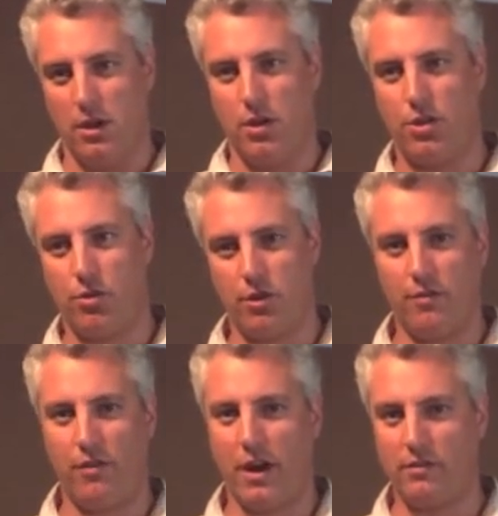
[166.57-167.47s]

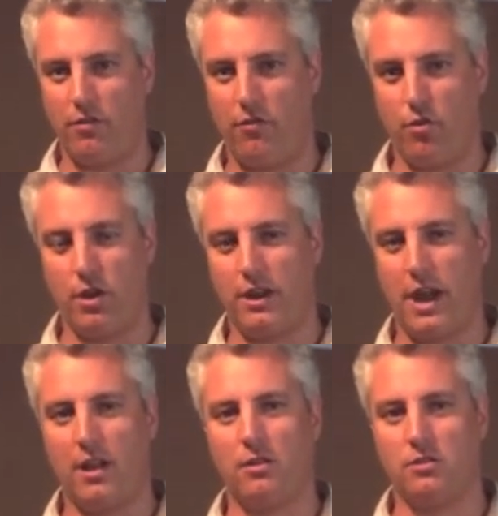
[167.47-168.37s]
$35 to
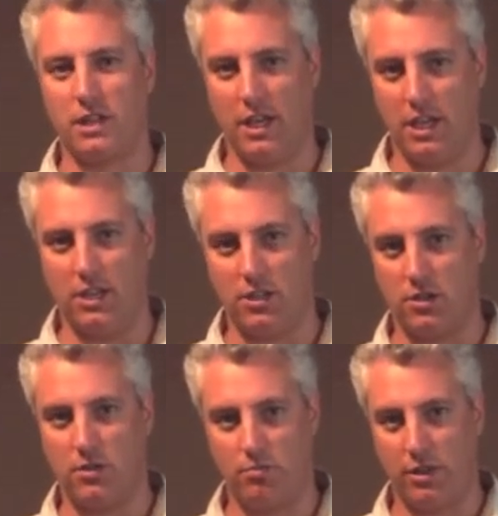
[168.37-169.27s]
$40 each
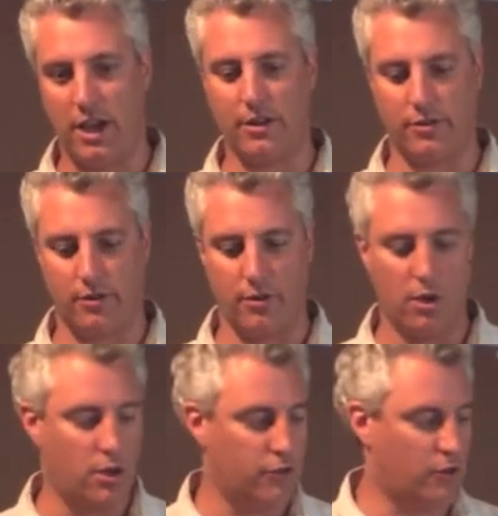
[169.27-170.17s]
planter.
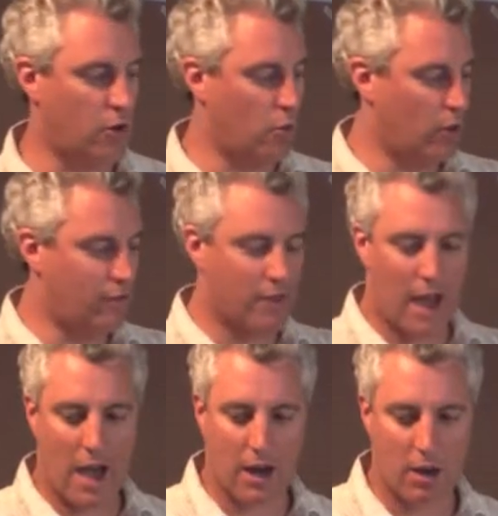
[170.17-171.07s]
So we've
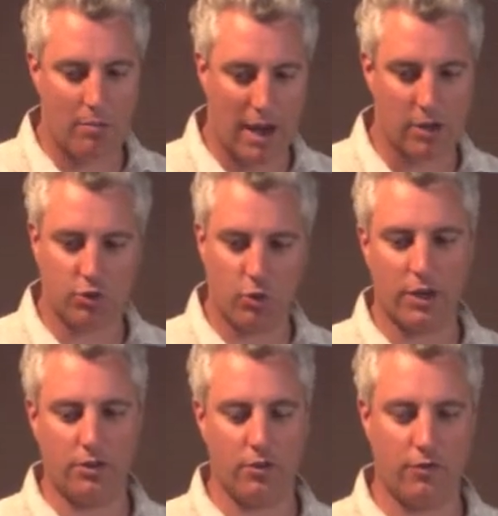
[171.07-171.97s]
got about
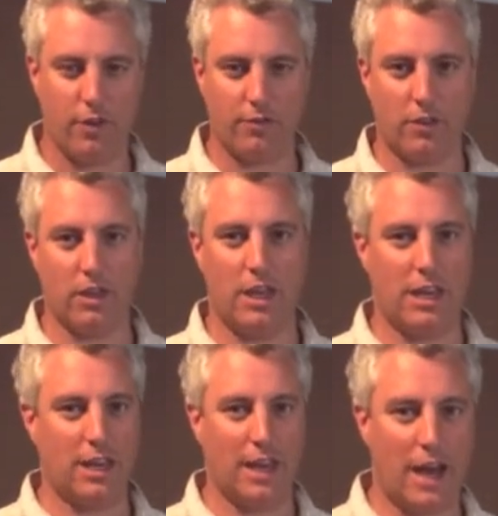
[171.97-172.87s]
$22.50
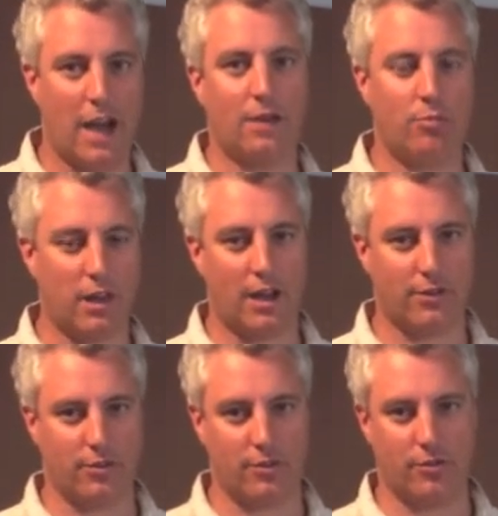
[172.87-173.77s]
in 9
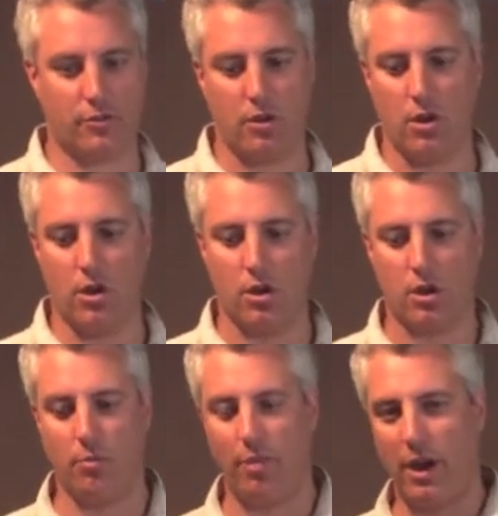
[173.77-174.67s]
planters
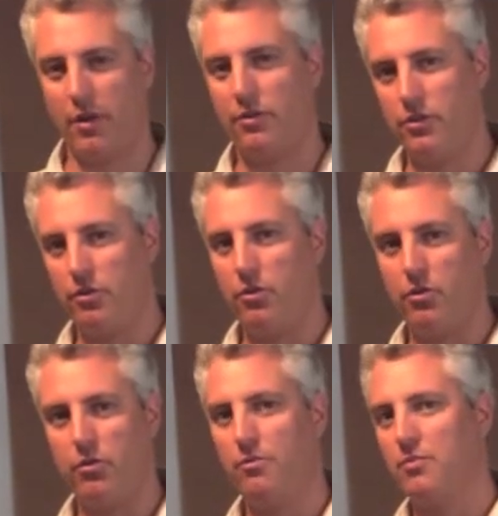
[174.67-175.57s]
compared
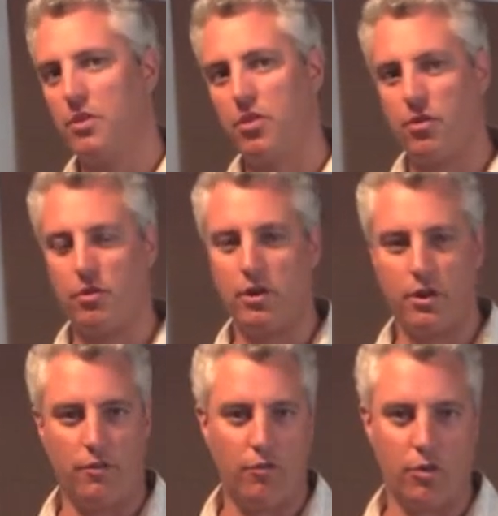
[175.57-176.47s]
to $30
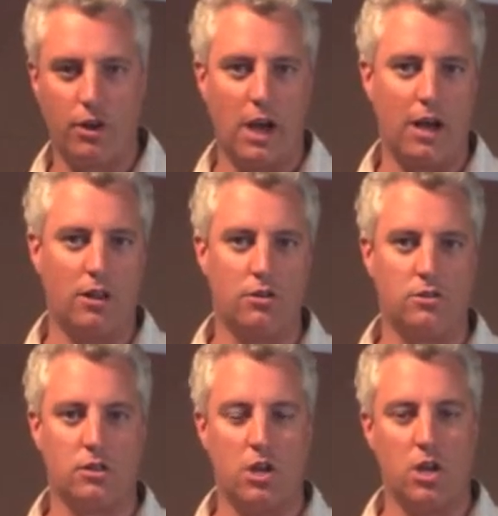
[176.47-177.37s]
to
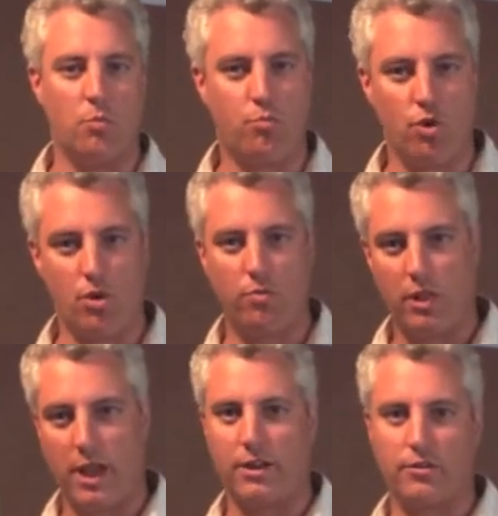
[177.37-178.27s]
$40 per
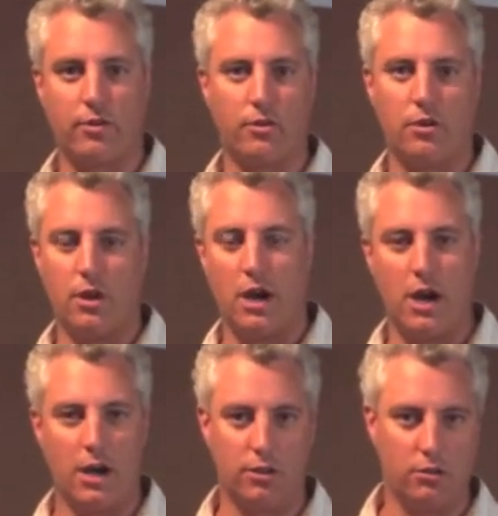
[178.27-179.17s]
planter
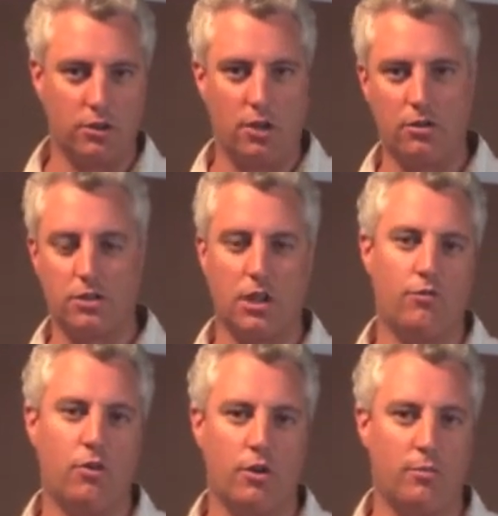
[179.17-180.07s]
on those other
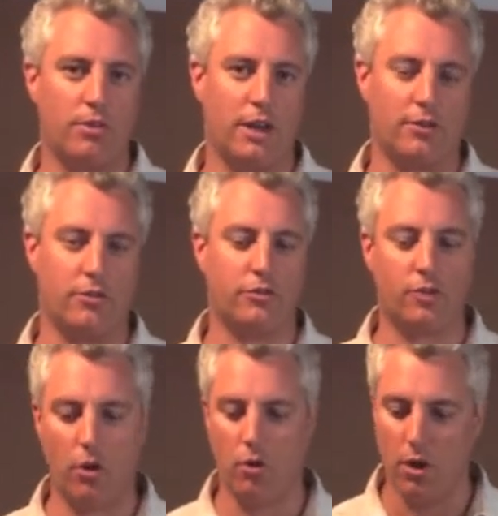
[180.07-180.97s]
self-watering planters.
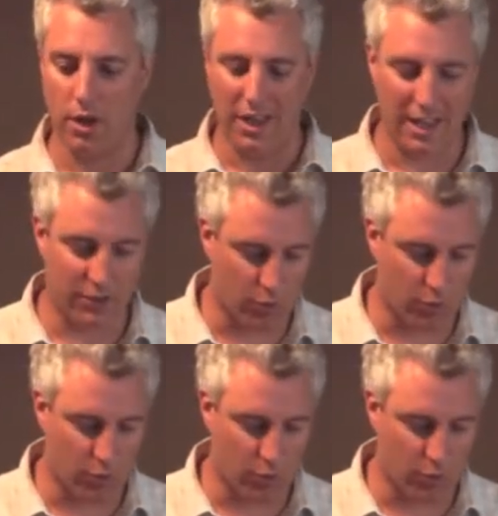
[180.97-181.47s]
So it's